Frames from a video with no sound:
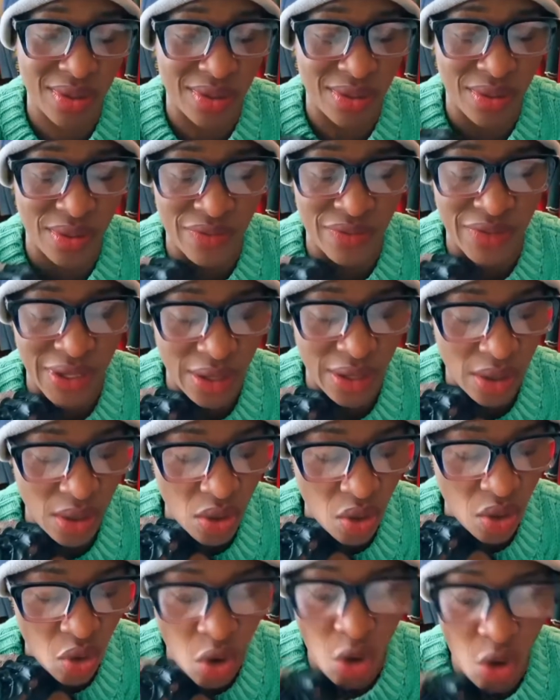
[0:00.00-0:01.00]
the
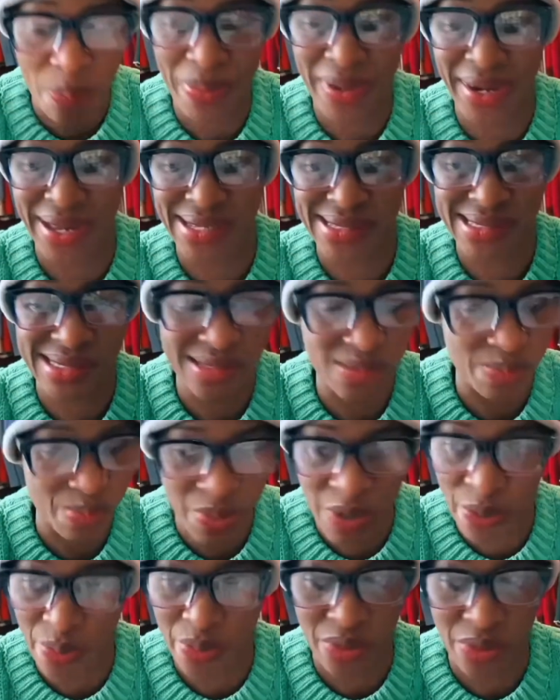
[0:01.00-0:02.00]
hopeless
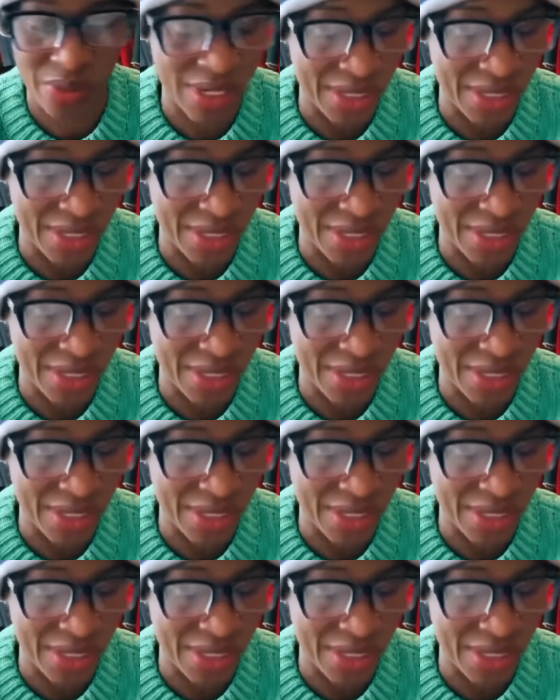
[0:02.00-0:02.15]
people in